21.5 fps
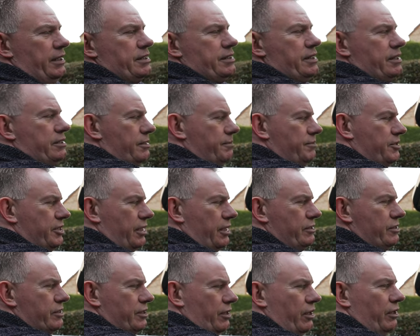the system
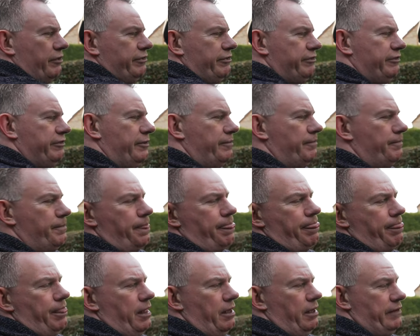turns off,
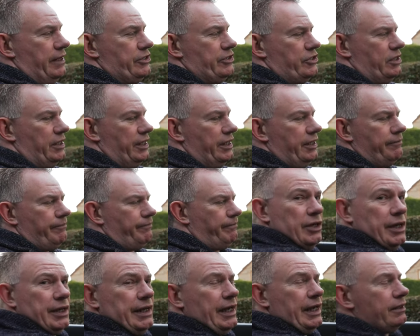eventually you
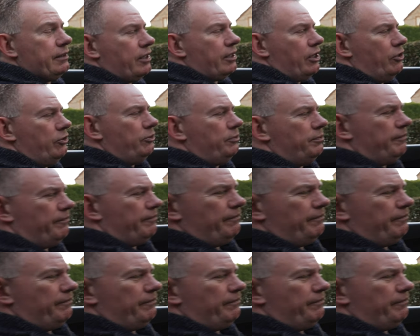can then go,